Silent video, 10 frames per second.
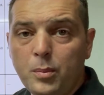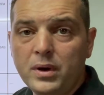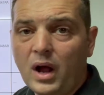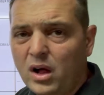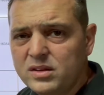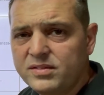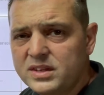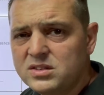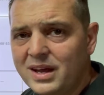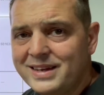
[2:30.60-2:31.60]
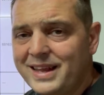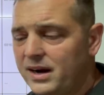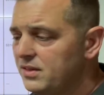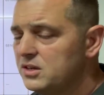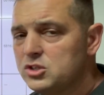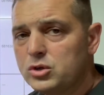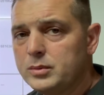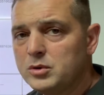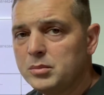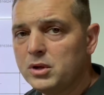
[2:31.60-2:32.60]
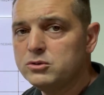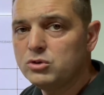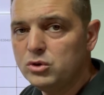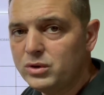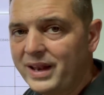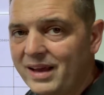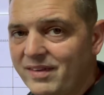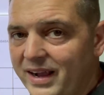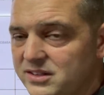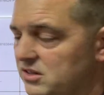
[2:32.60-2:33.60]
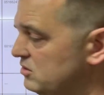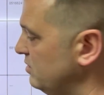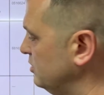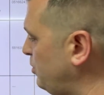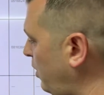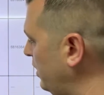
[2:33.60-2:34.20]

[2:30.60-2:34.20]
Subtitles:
put all of this down in the description below so you can have access to these part